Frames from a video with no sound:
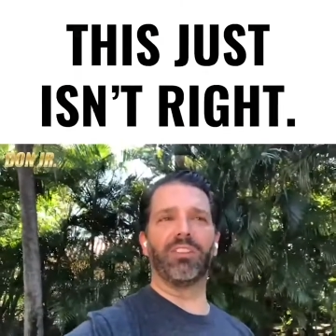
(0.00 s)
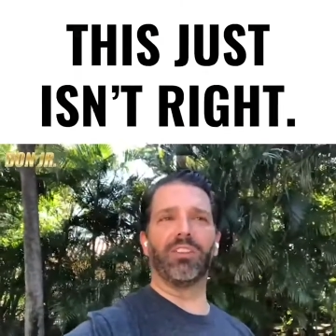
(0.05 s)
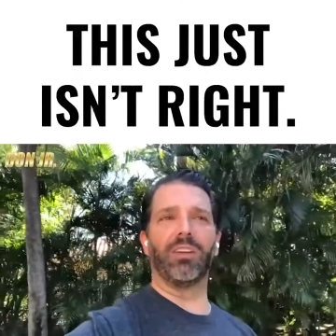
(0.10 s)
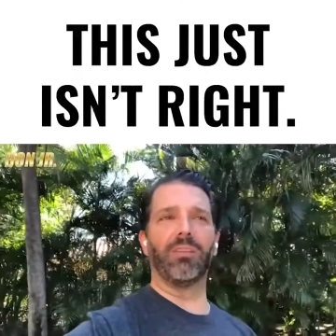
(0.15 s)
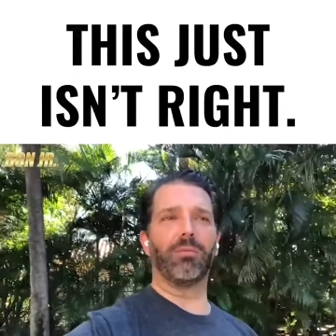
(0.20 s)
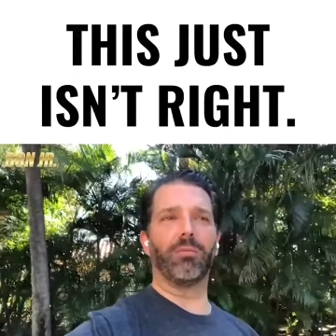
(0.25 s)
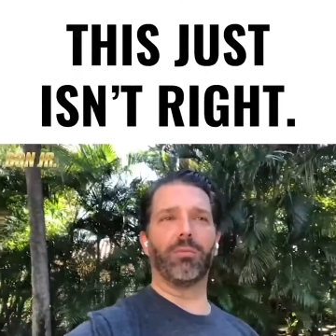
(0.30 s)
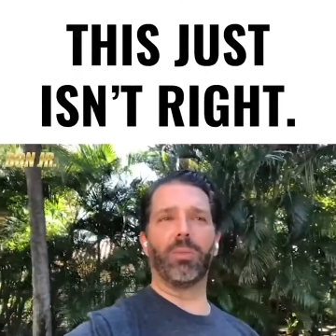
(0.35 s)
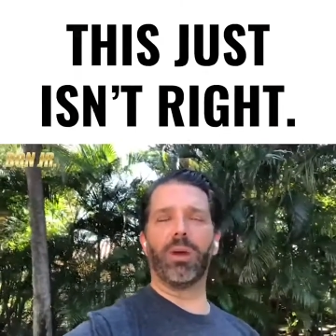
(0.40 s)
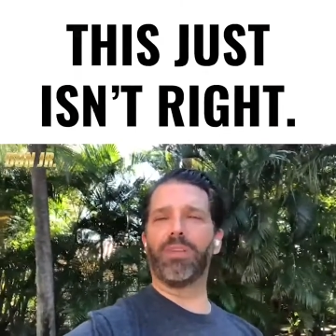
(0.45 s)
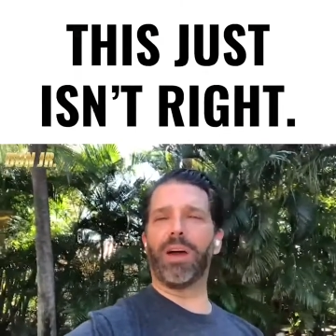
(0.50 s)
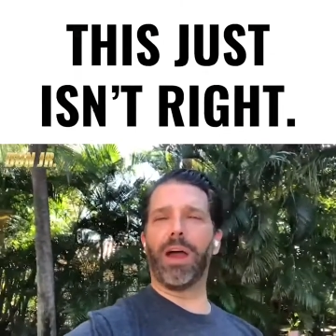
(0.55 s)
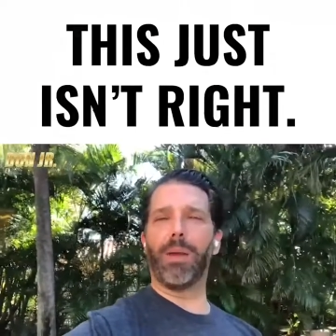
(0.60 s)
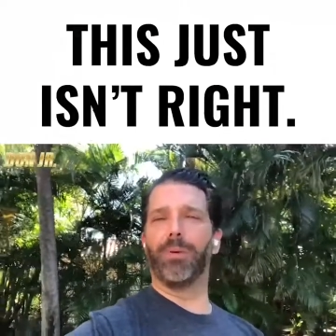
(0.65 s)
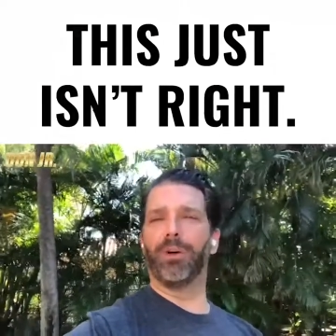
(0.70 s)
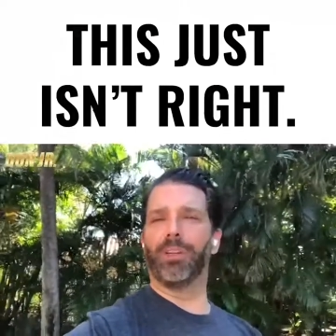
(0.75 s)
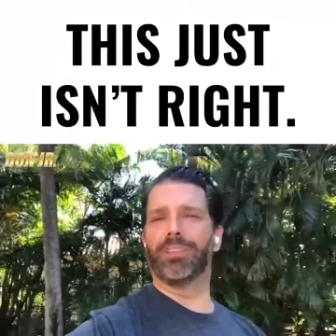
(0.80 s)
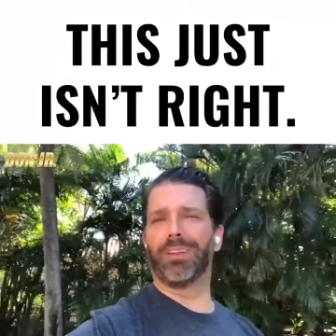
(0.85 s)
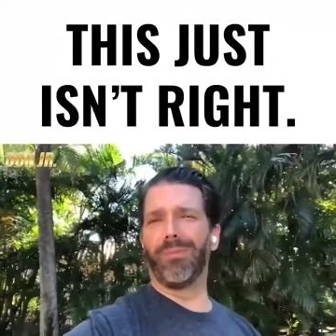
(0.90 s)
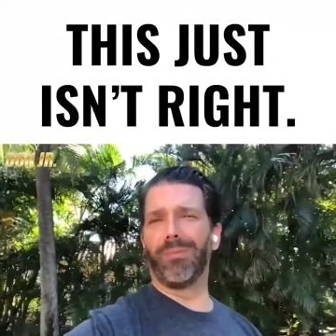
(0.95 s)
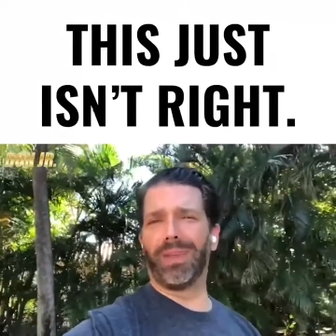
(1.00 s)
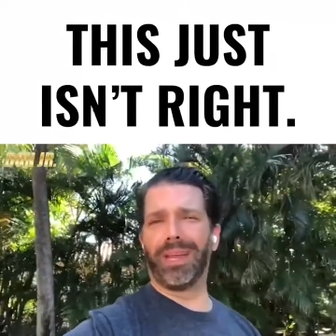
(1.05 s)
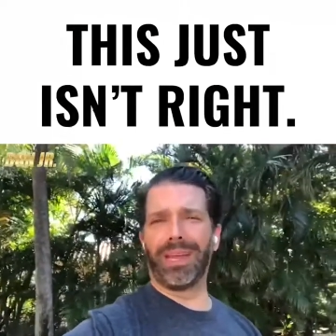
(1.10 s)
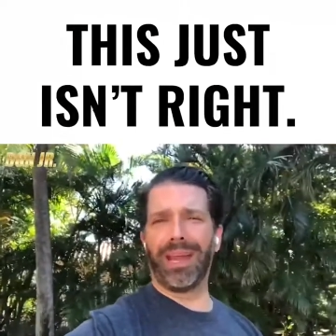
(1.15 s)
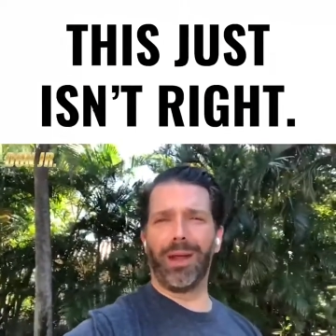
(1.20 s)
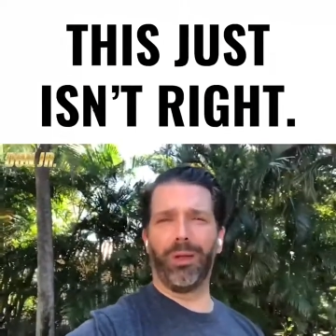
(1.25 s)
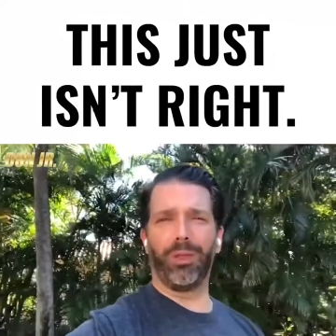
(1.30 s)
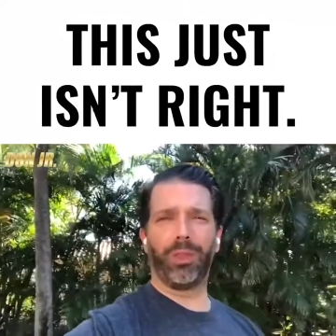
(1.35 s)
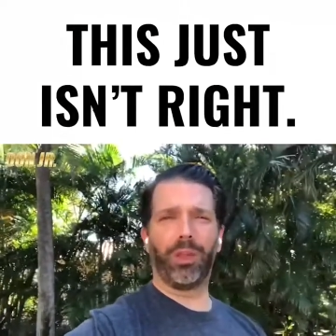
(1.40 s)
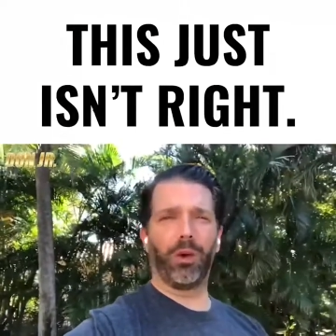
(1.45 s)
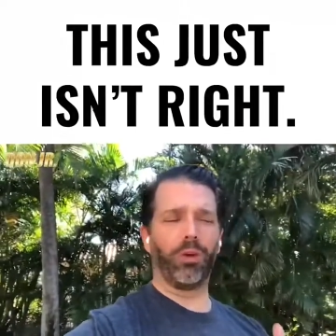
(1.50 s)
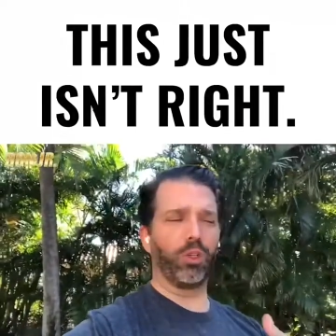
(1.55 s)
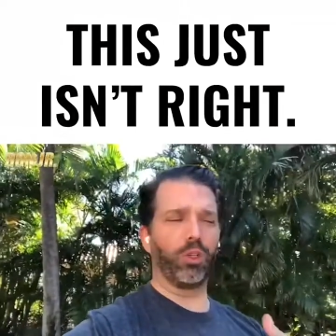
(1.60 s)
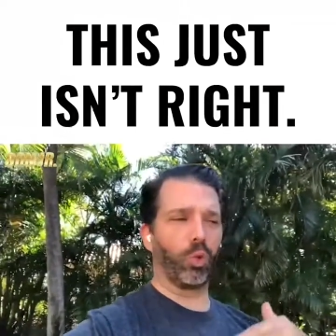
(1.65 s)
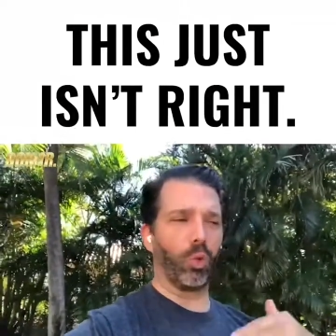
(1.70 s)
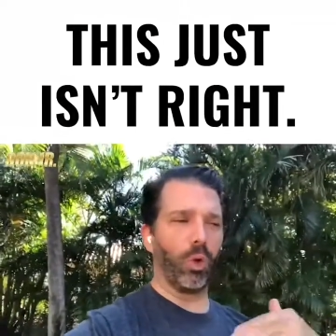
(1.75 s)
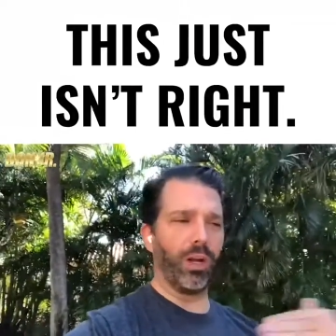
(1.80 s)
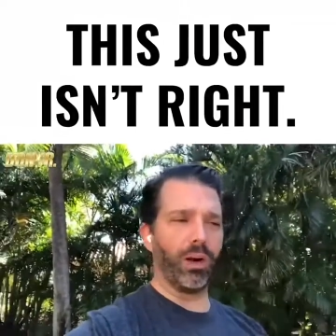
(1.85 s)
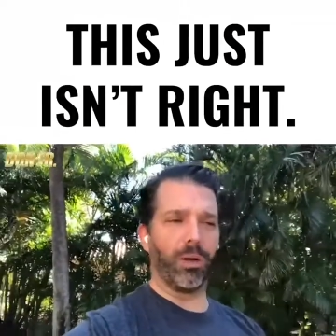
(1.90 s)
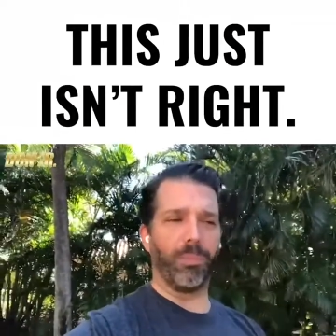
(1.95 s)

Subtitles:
and if I put something out there on Twitter,